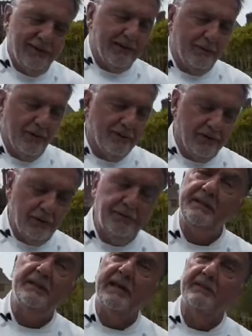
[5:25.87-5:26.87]
simple soup.
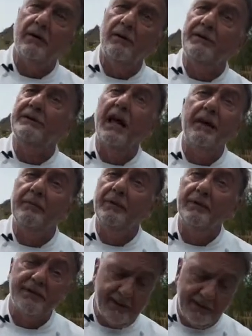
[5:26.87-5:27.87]
It takes only 10
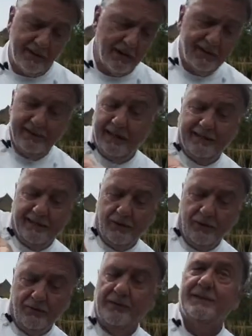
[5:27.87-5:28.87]
minutes. That's all
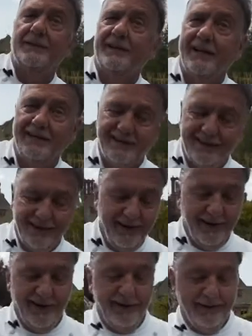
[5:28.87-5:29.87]
what it takes.
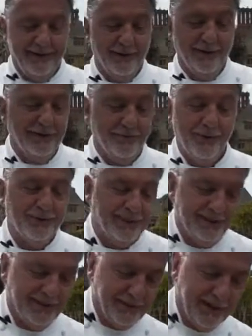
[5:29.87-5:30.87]
So it's worth it,
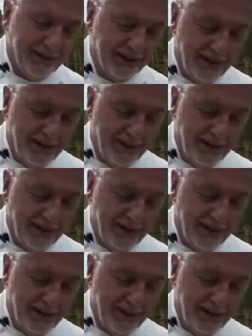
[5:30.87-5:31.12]
really.